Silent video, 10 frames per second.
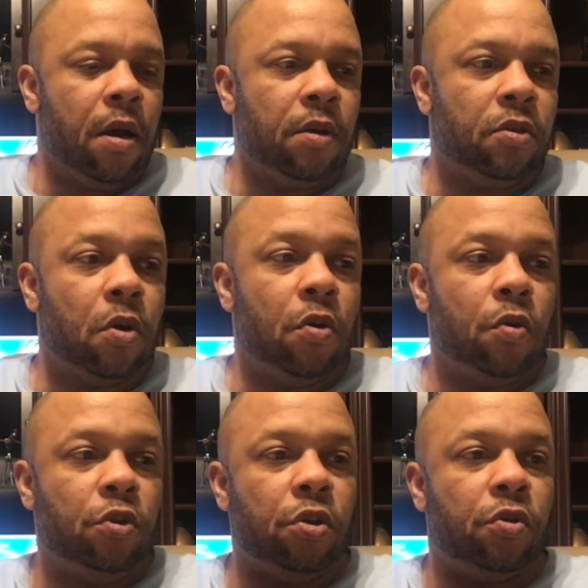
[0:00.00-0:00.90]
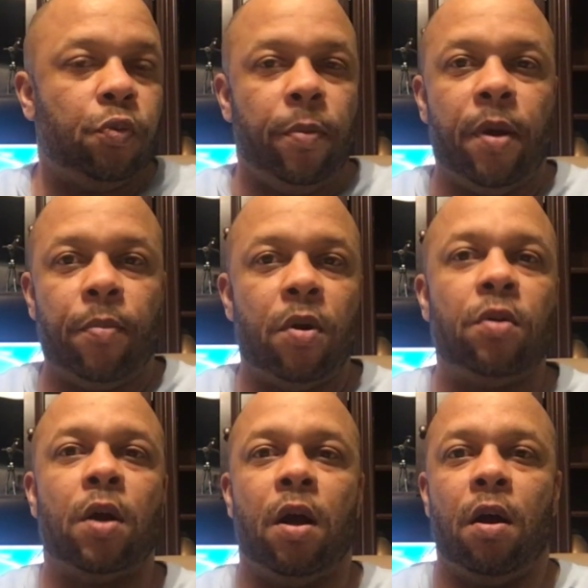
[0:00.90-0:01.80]
So just remember
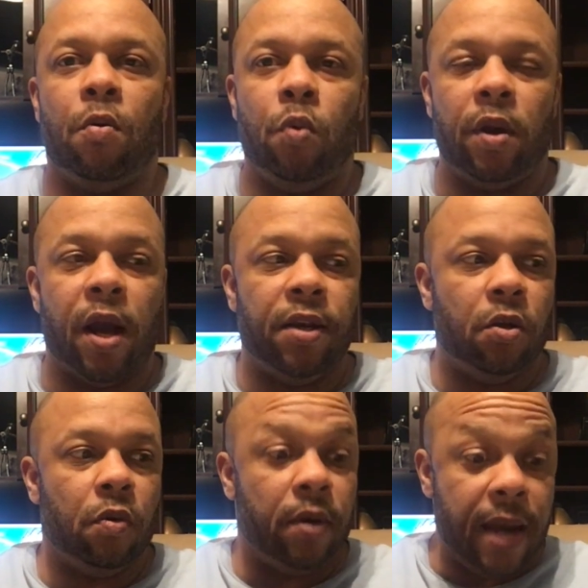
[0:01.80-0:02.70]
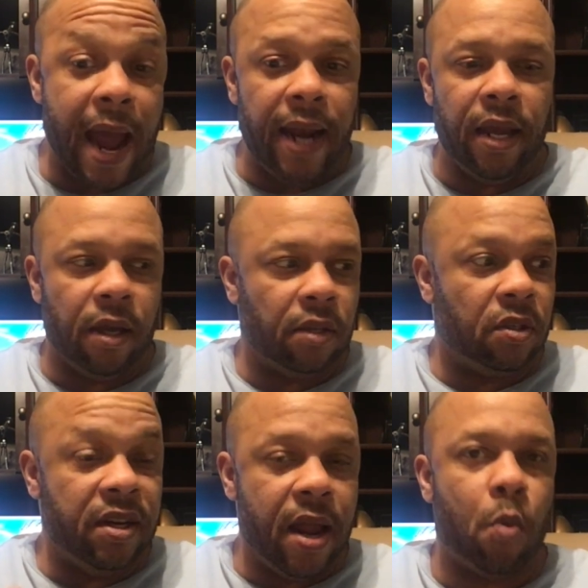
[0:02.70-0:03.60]
when I do natting,
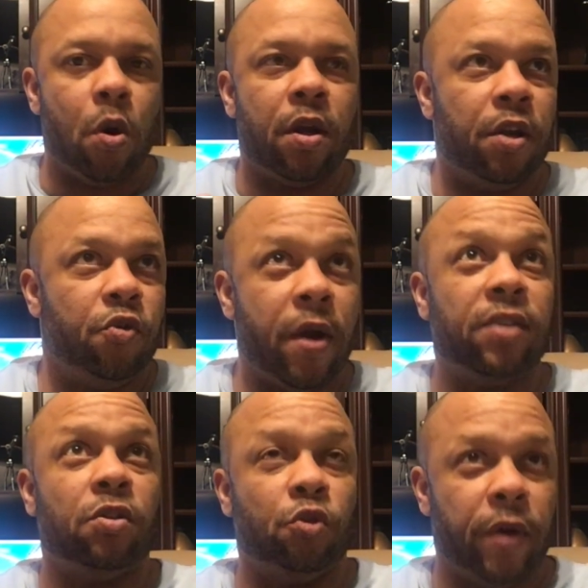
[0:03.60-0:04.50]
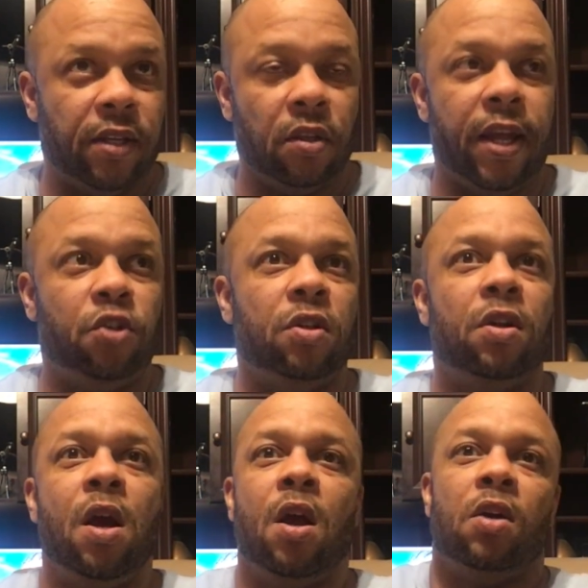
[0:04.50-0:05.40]
it's network address translation.